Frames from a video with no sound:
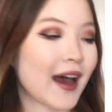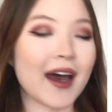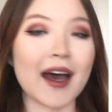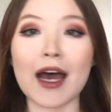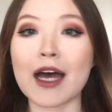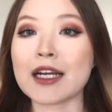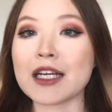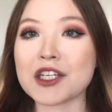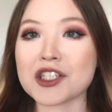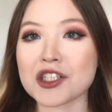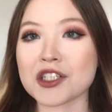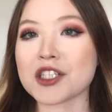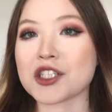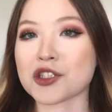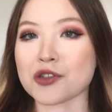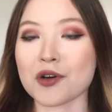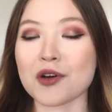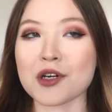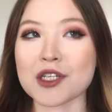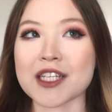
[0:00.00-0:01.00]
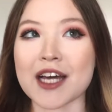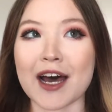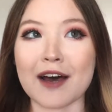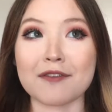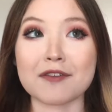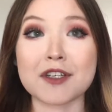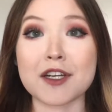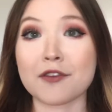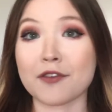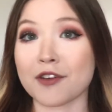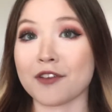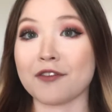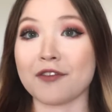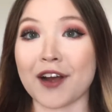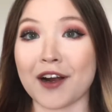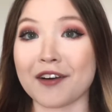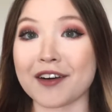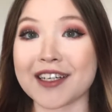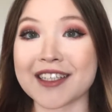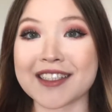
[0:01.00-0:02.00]
And each of these strokes have different
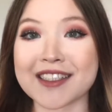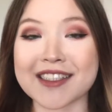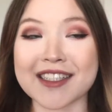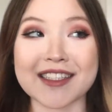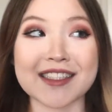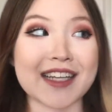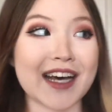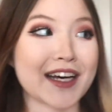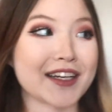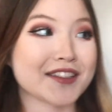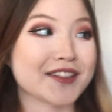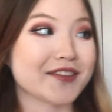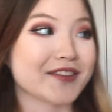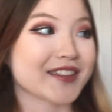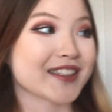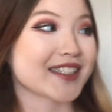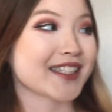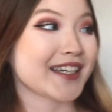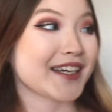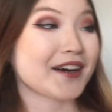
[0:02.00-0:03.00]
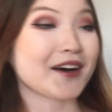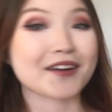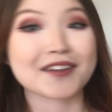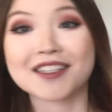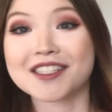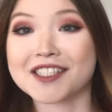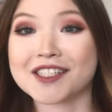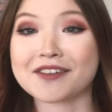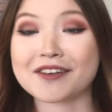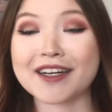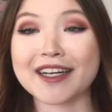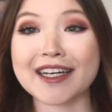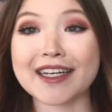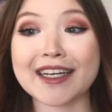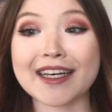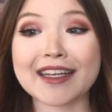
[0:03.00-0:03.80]
variants, and as you can see on the screen,